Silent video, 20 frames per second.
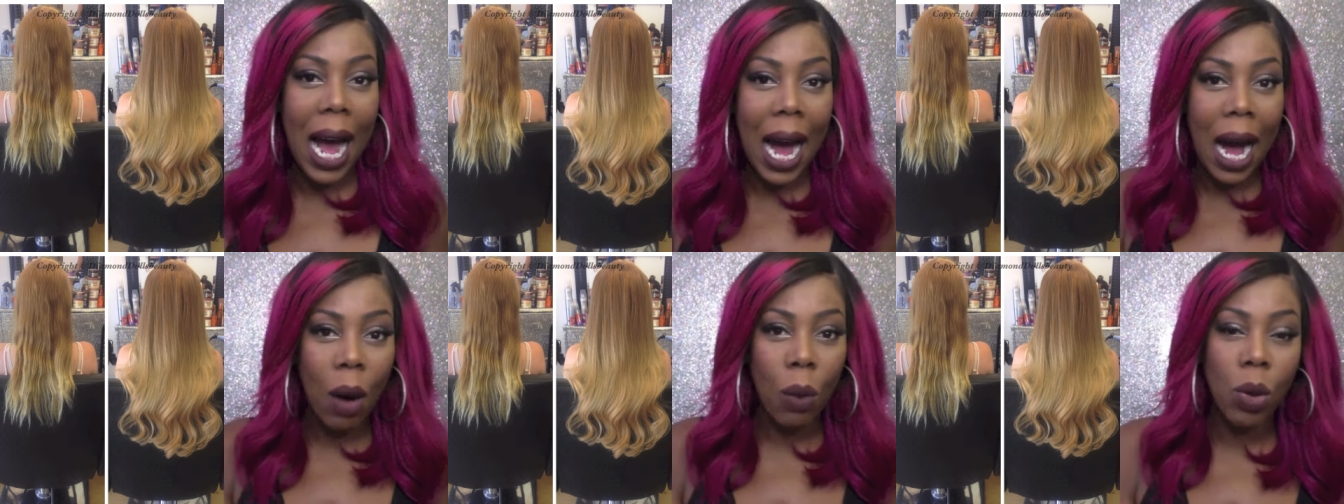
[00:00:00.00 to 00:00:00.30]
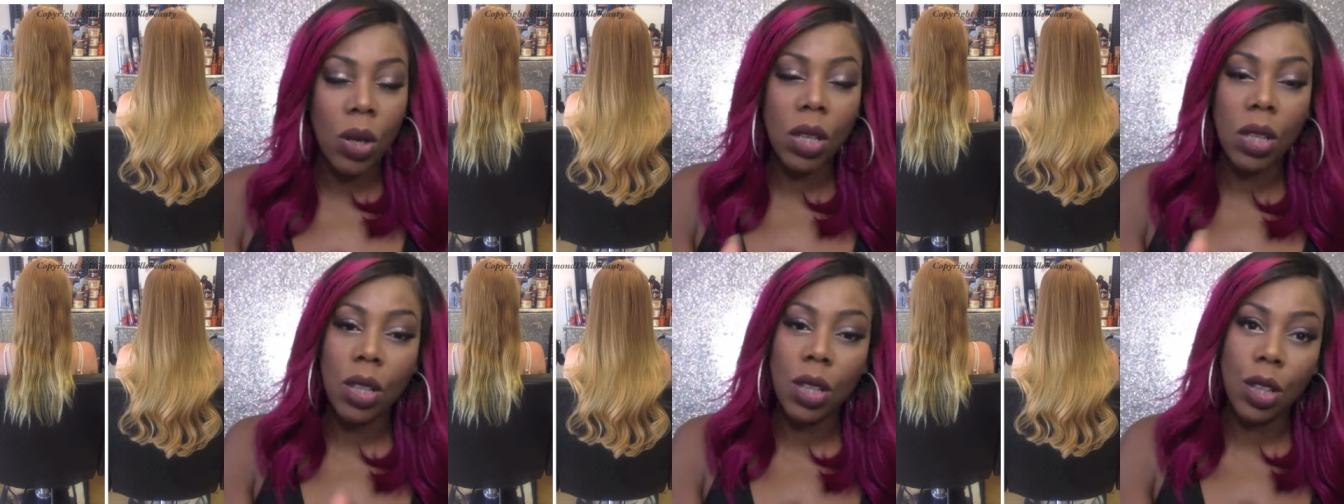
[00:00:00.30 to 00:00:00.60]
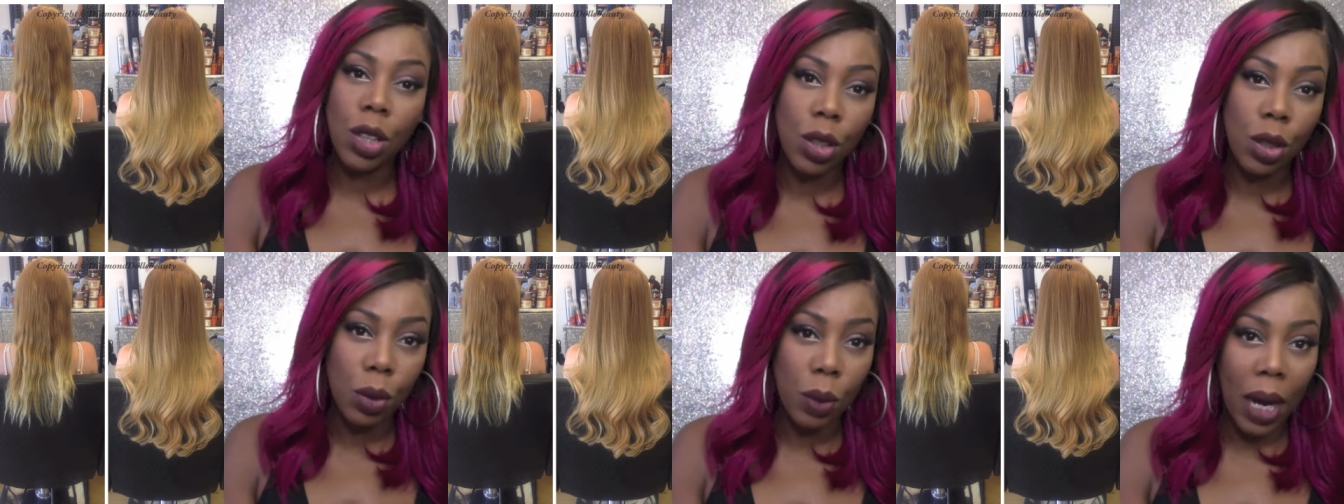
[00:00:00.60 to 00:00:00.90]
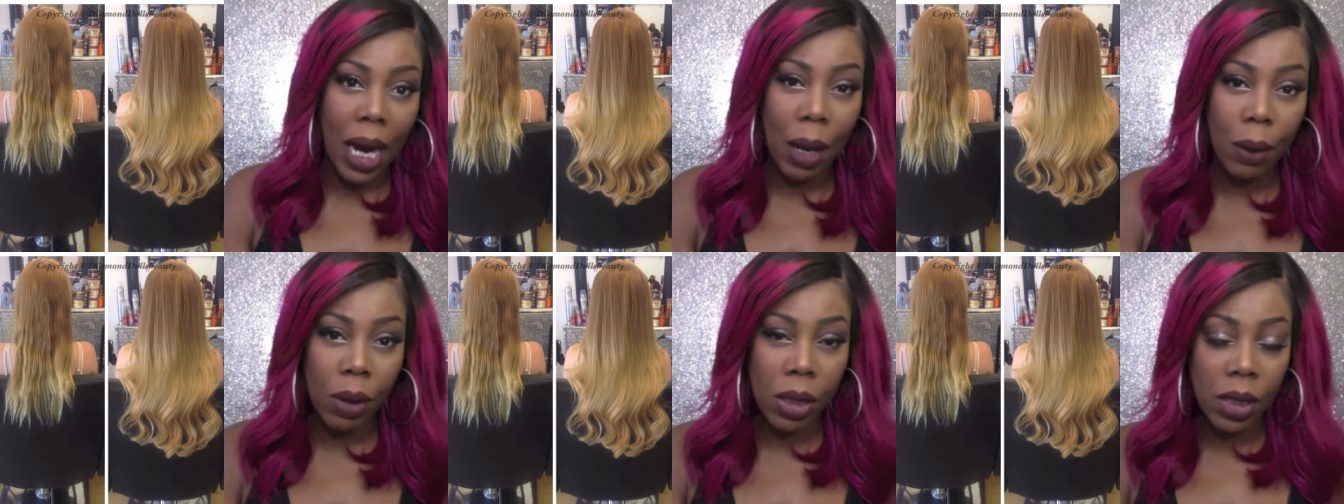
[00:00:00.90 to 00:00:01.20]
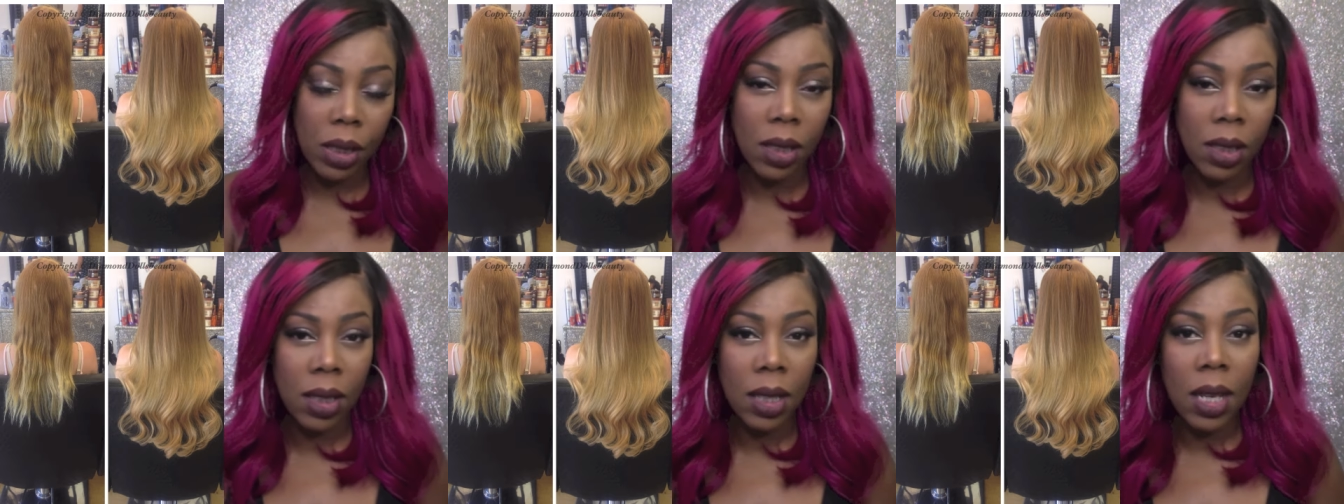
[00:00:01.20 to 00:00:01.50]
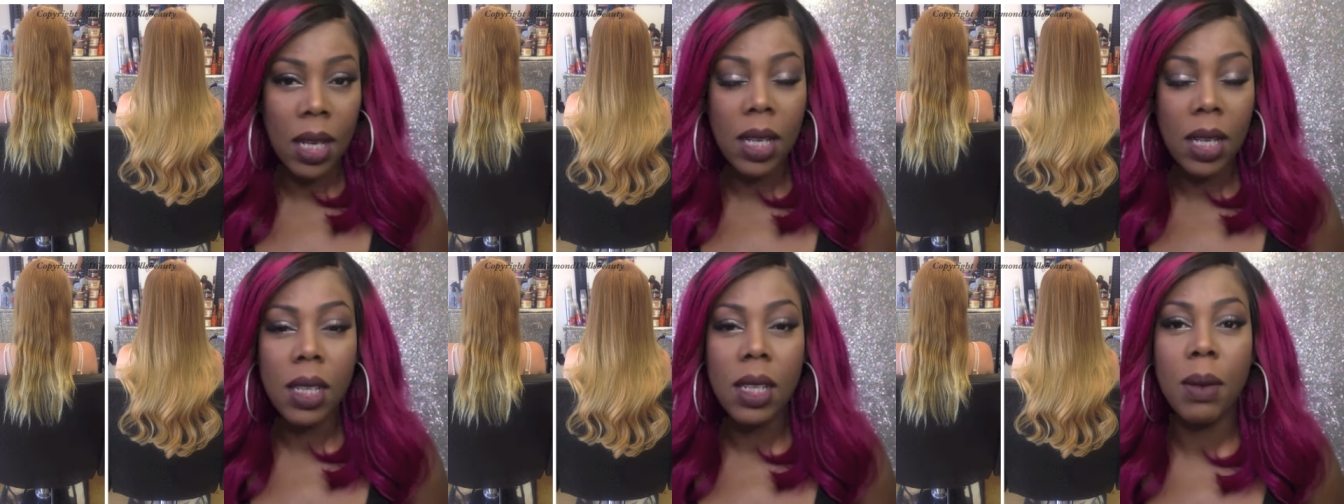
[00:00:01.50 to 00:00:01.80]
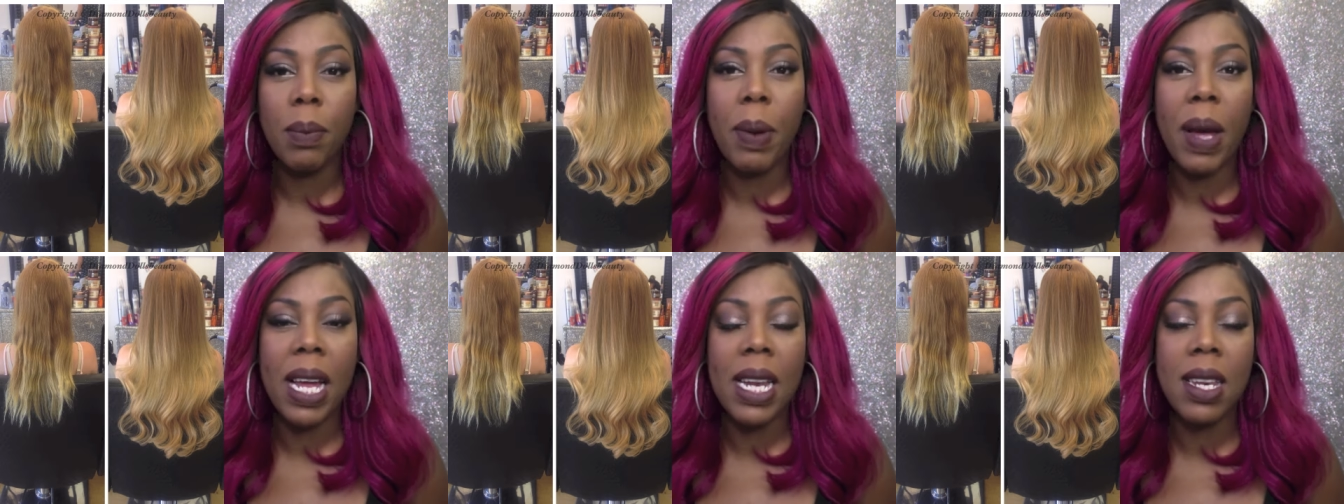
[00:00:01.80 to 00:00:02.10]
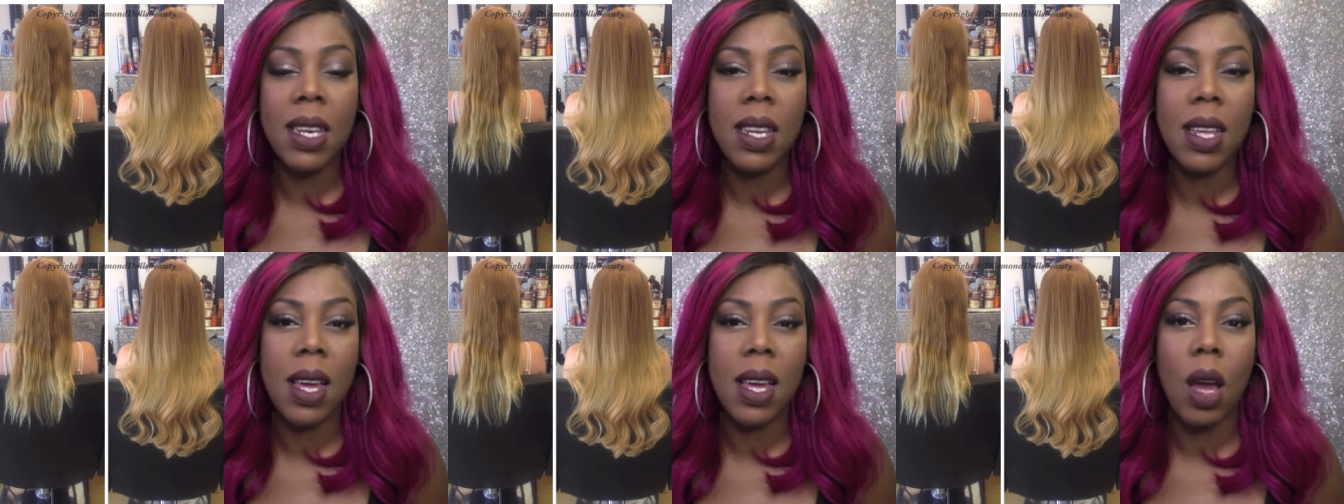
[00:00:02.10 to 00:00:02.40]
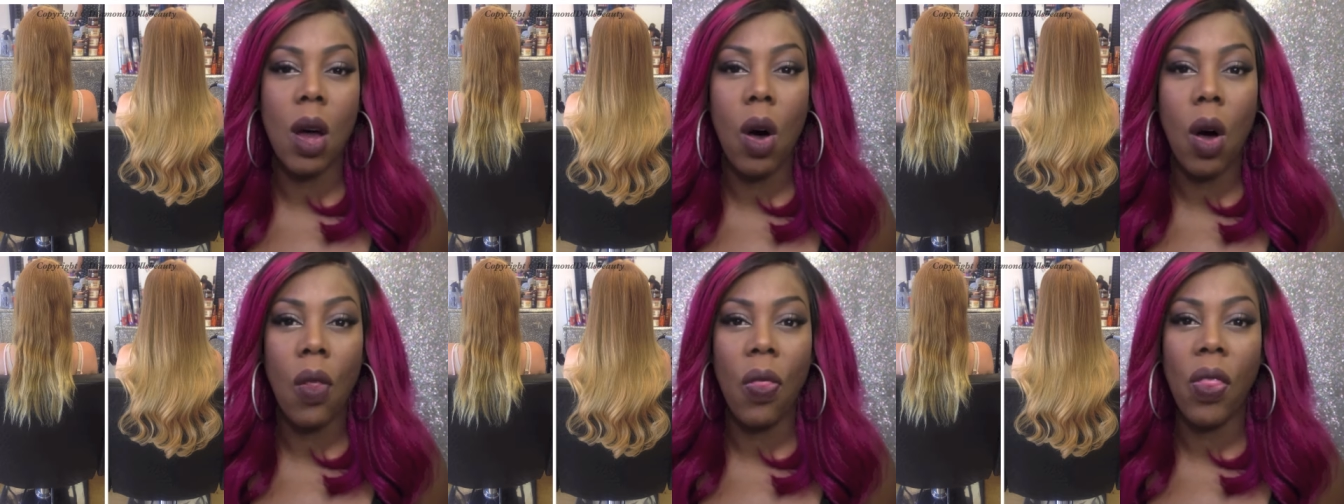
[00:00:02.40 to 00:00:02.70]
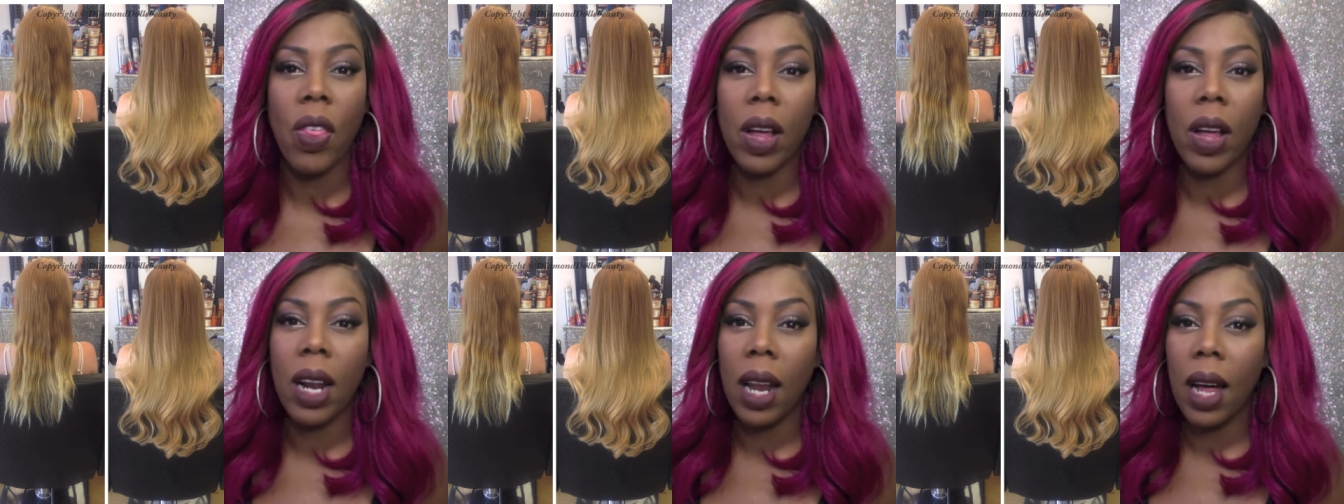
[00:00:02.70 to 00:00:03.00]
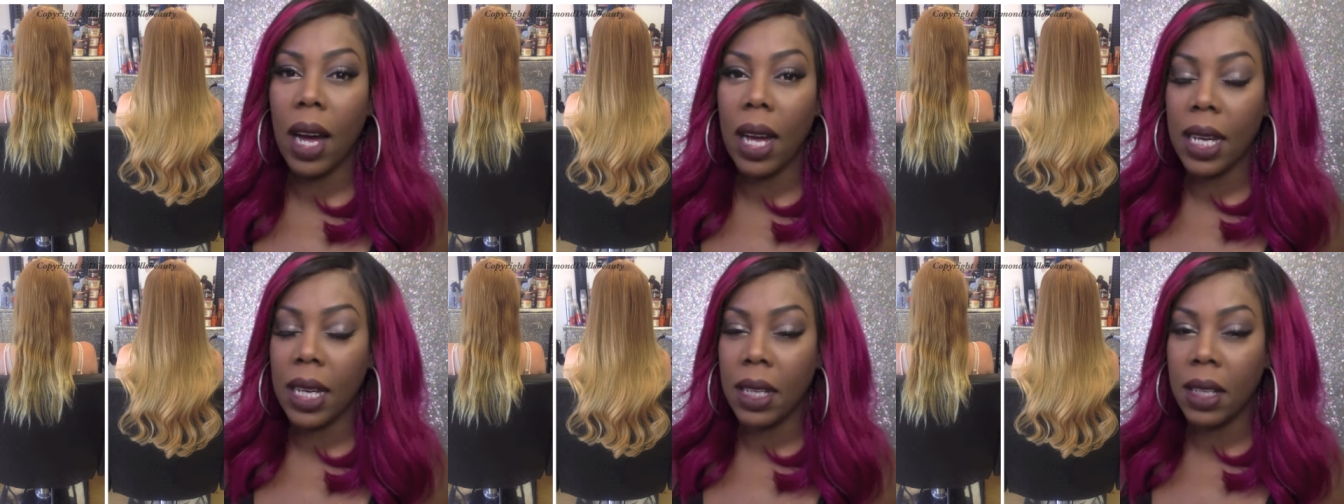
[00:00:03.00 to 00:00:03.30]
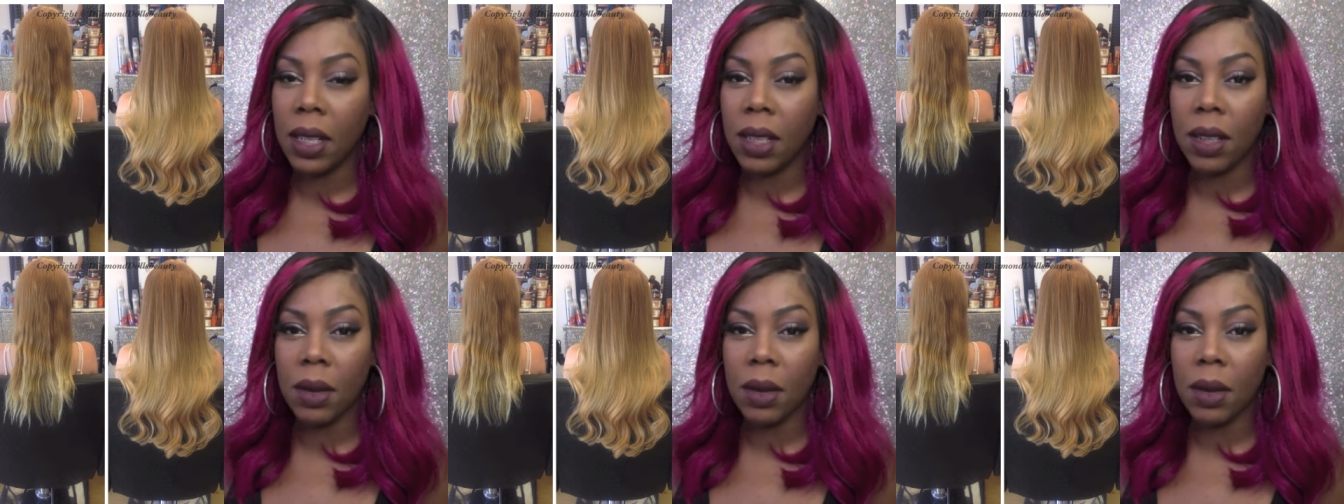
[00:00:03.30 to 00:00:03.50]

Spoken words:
hour to 2 hours, depending on the client,